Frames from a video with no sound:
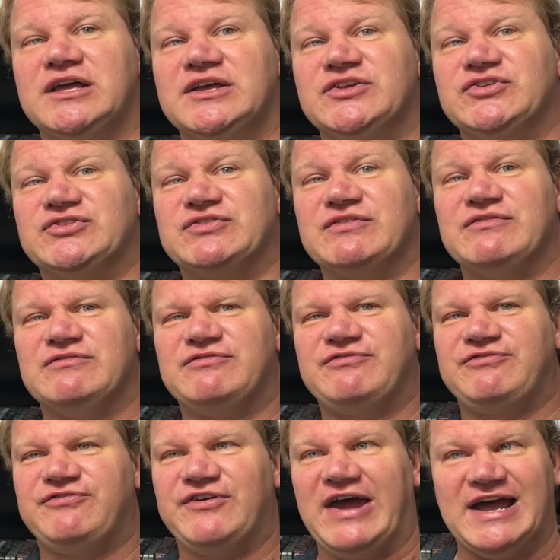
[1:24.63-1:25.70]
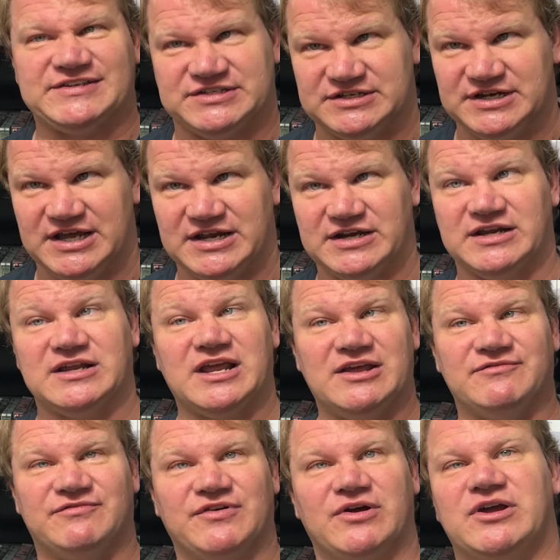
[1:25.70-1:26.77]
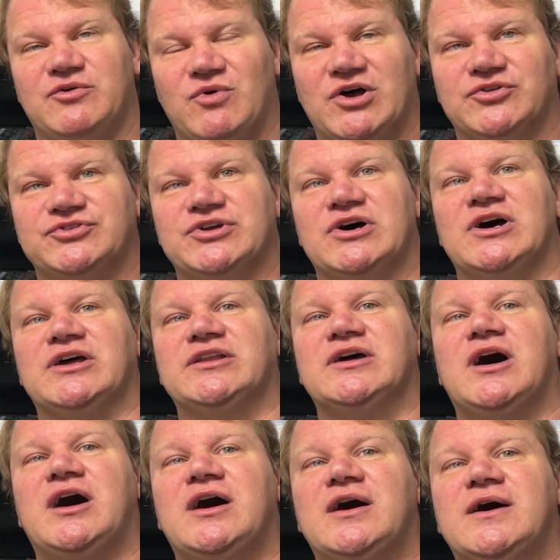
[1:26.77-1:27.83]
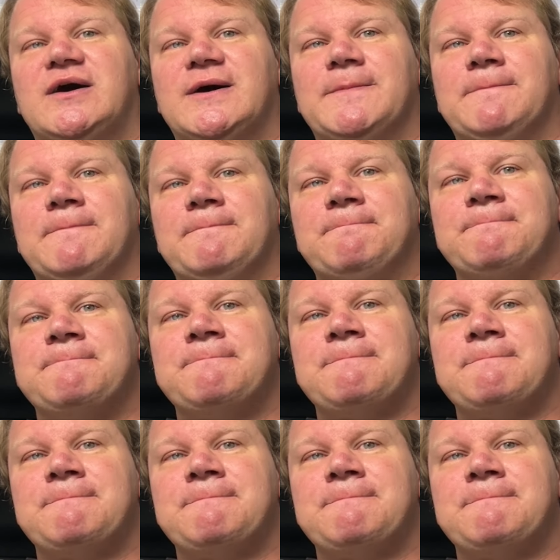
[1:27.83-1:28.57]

is fascinating and very well done.